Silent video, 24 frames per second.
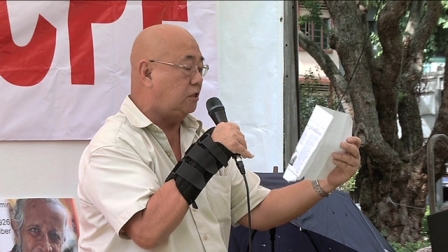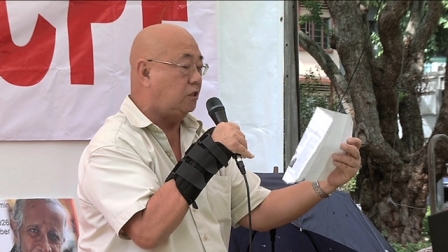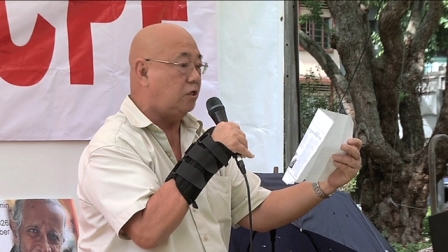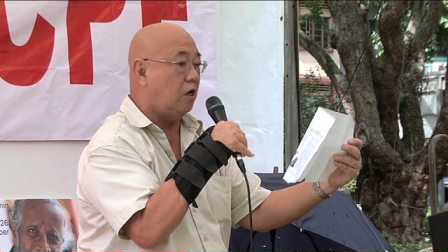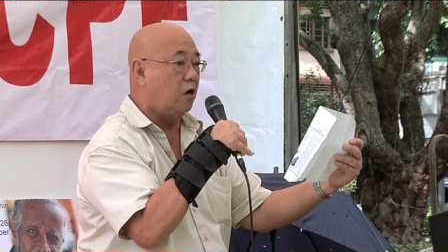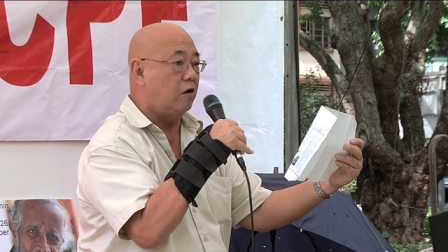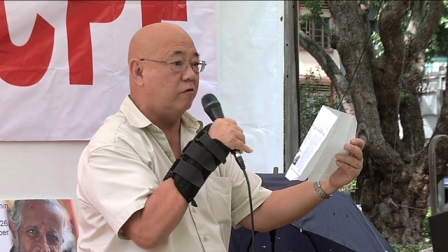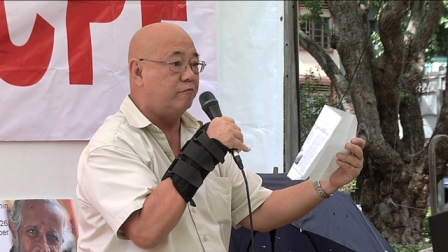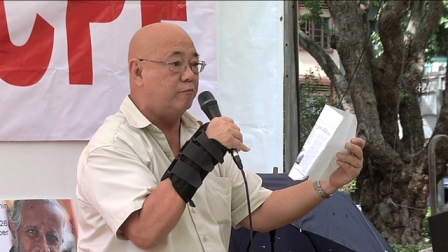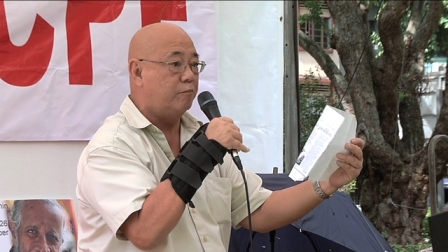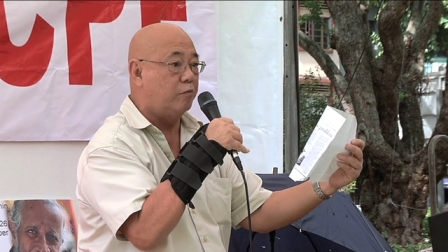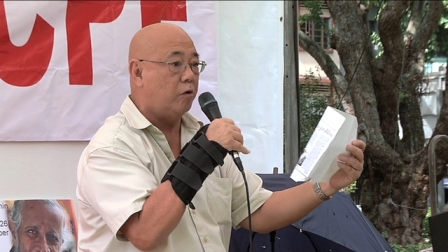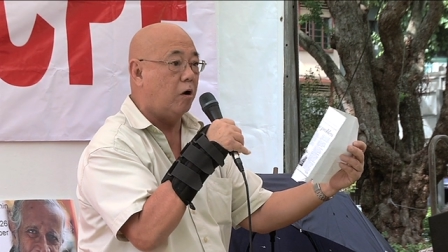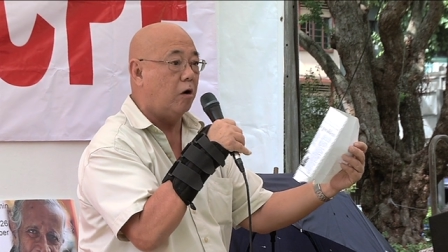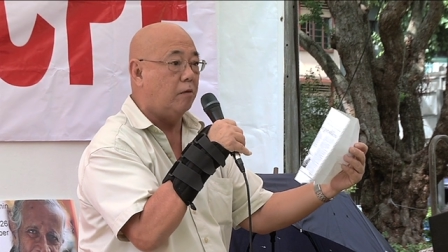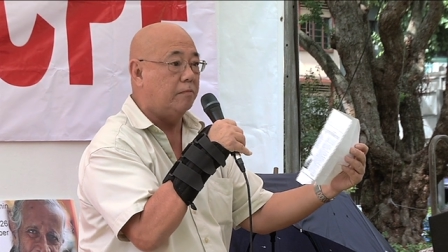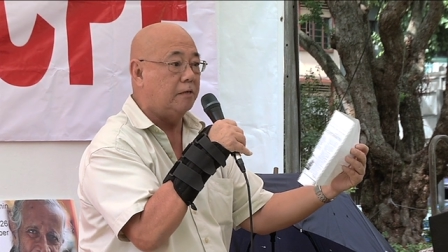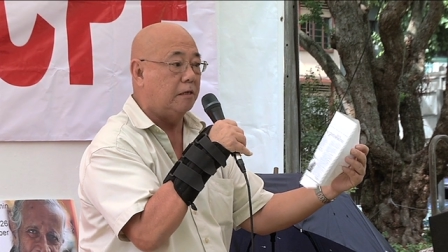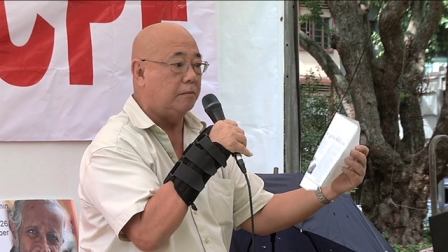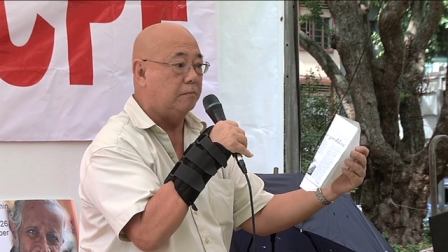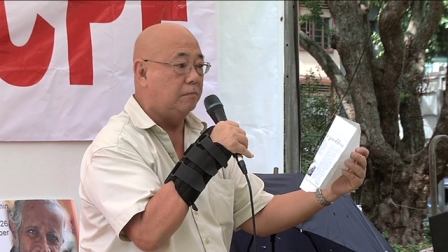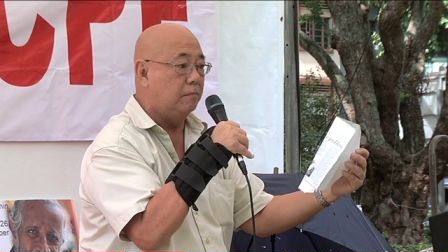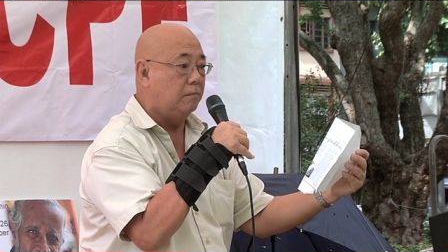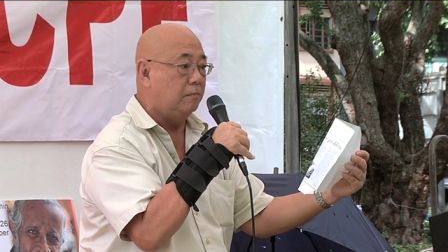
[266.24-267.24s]
solve
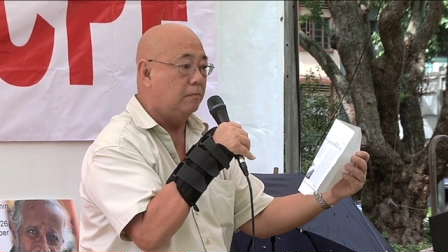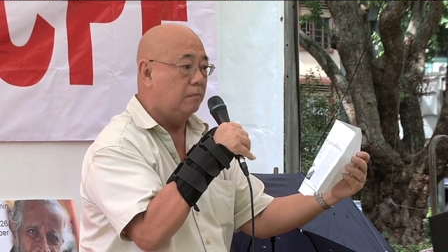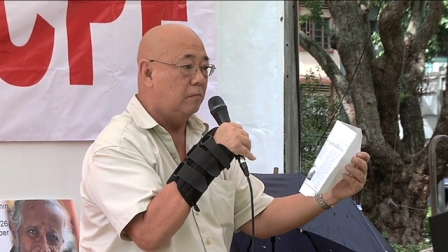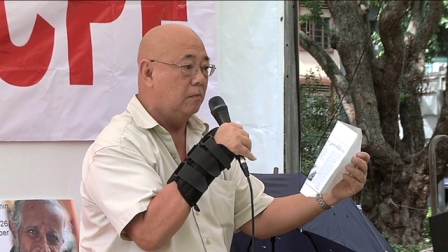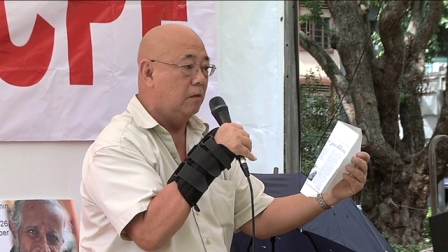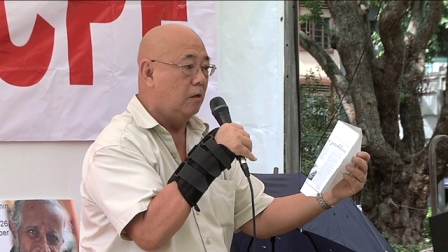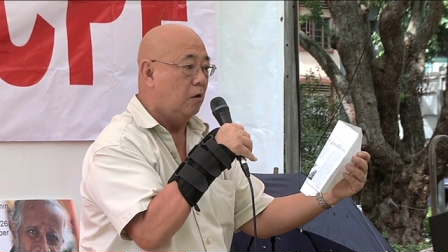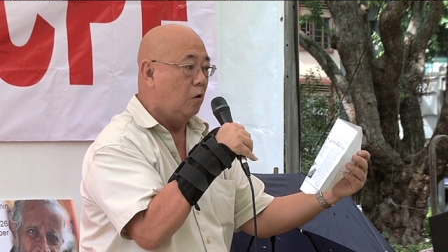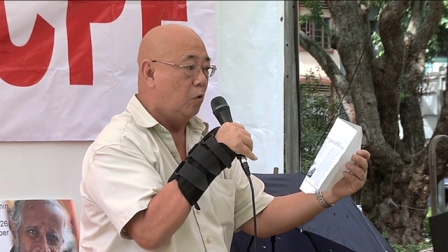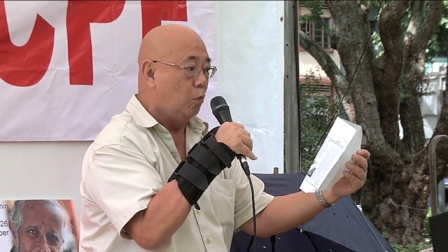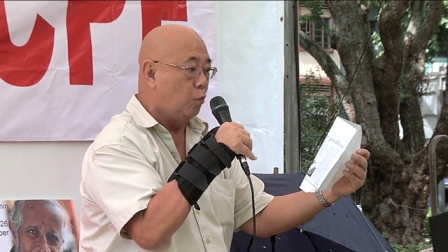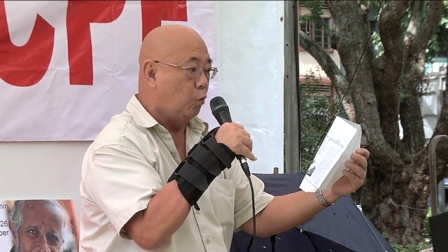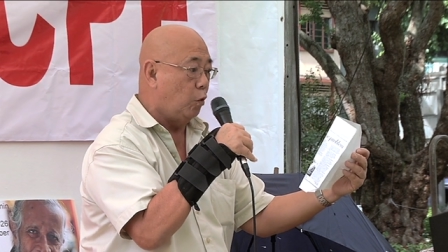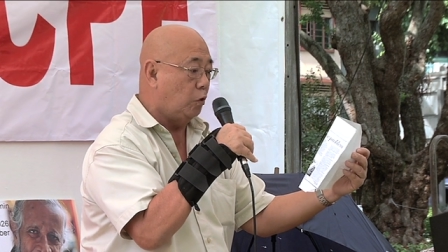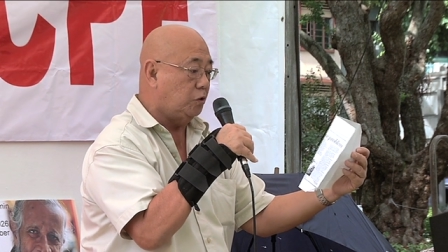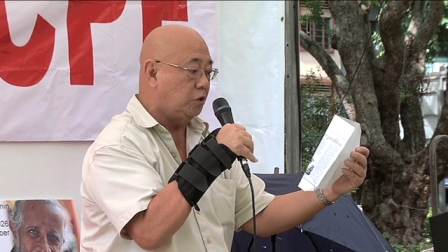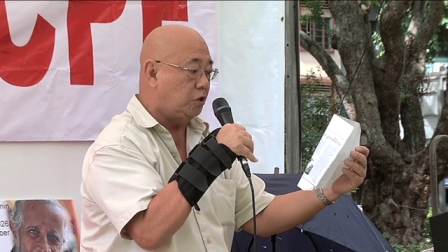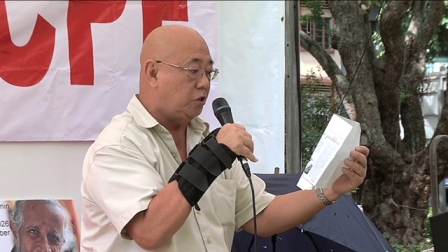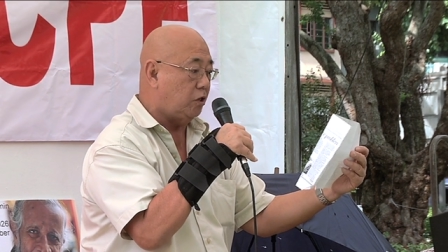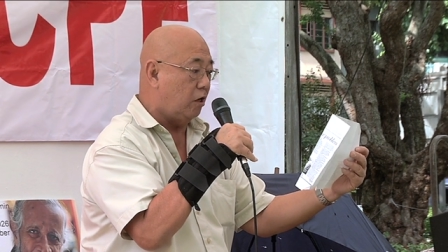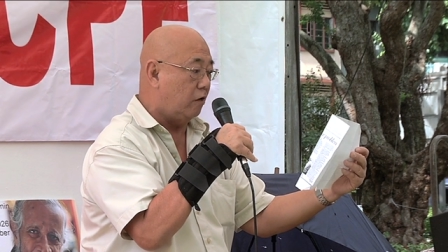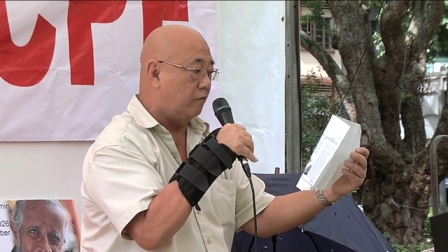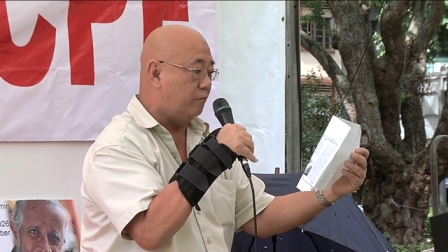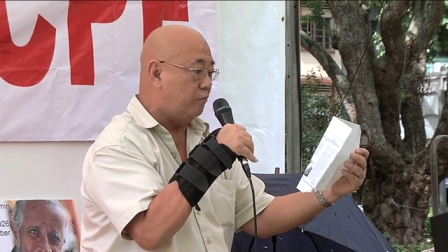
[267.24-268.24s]
problem,
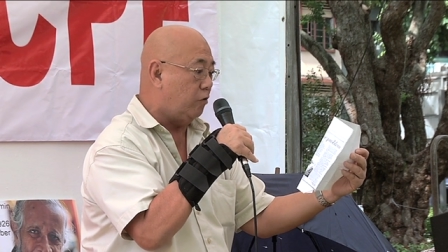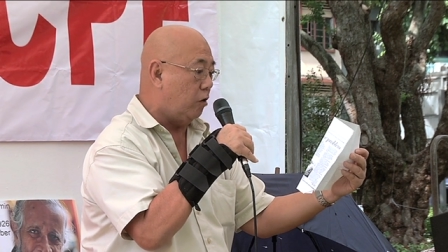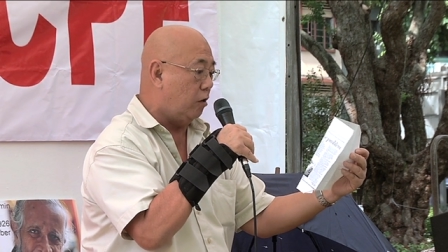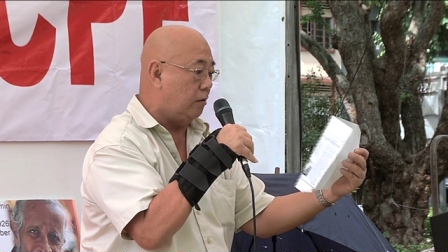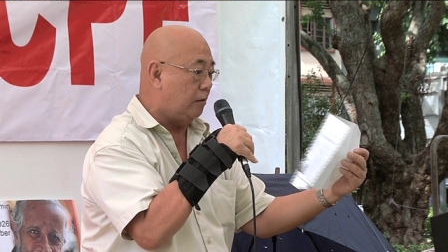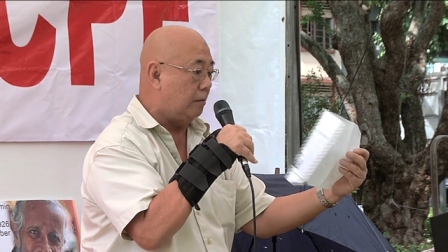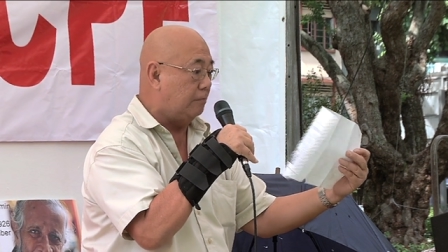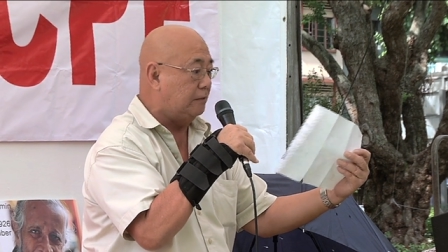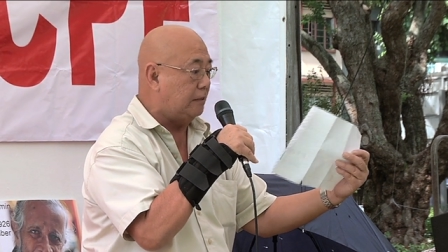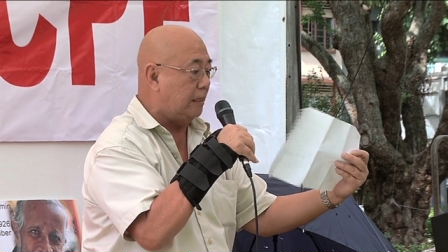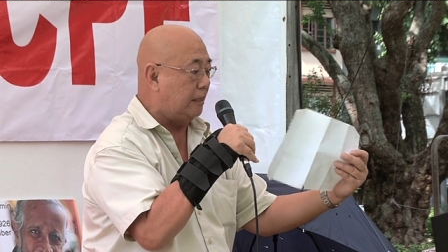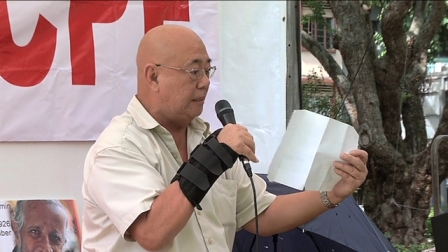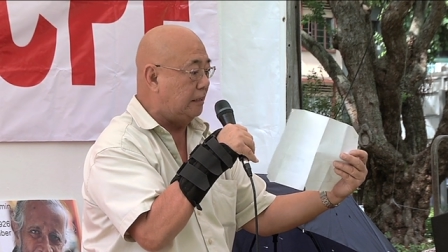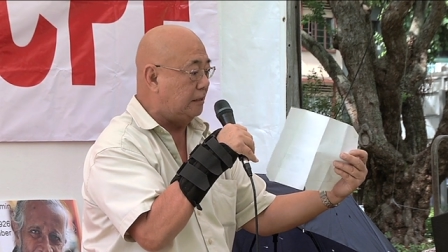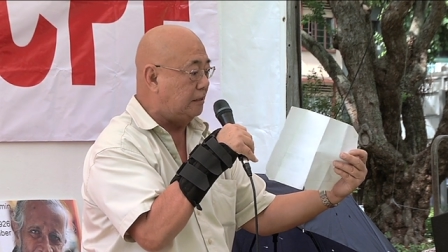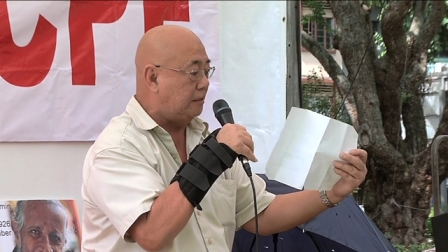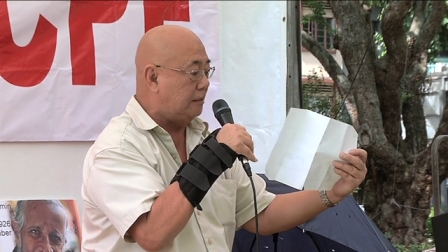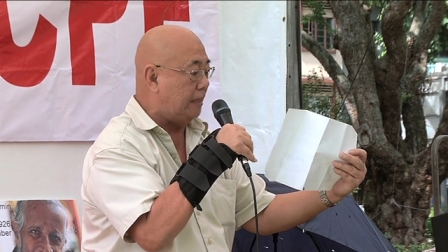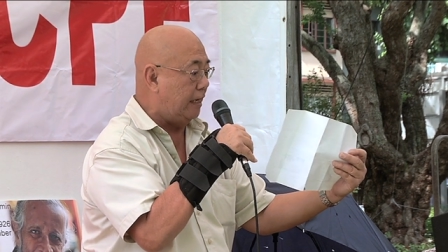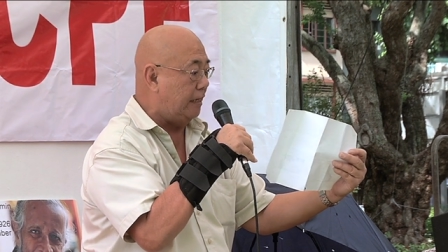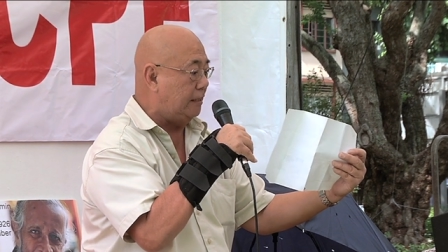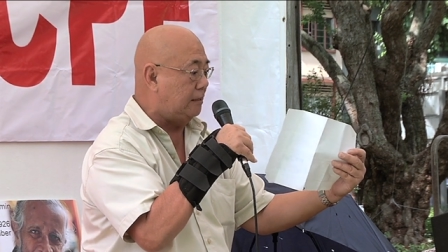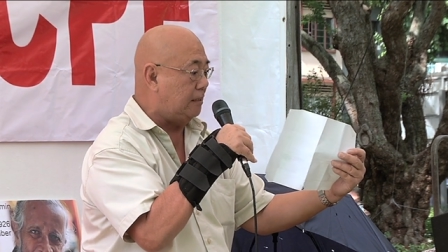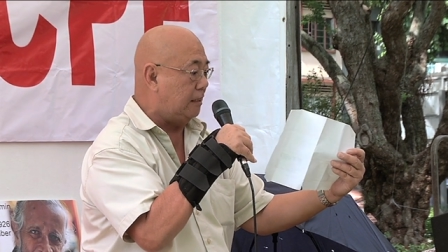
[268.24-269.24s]
won't solve problems, and it's
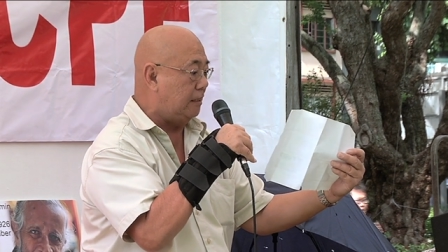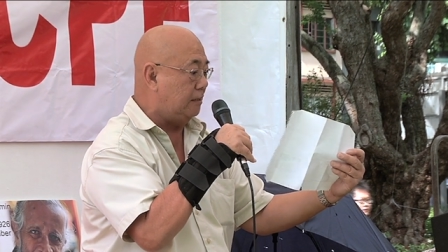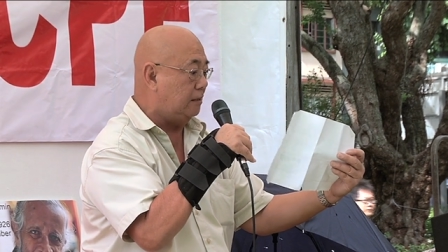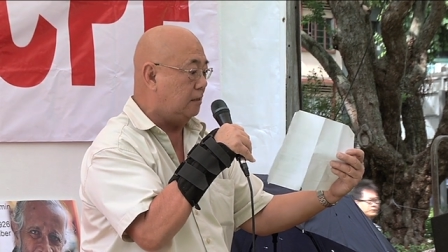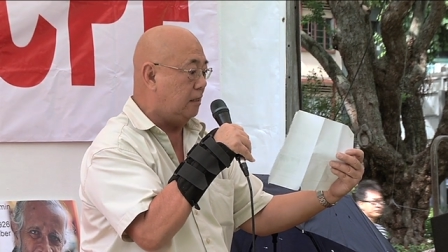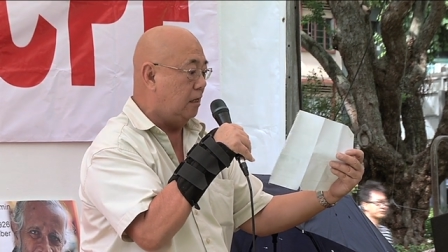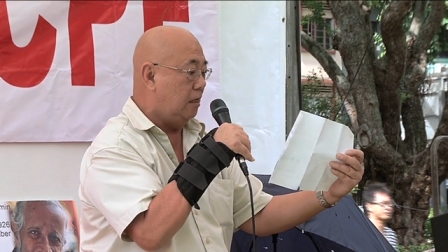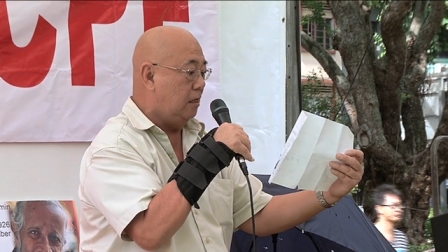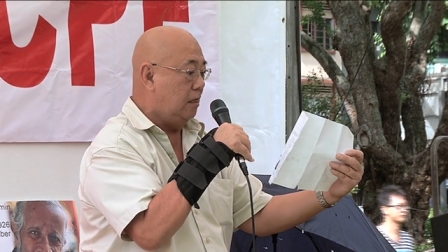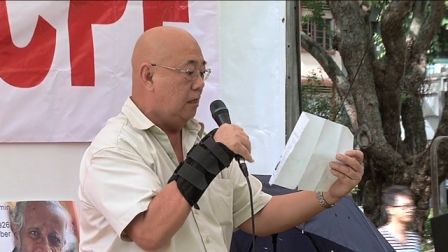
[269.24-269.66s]
dated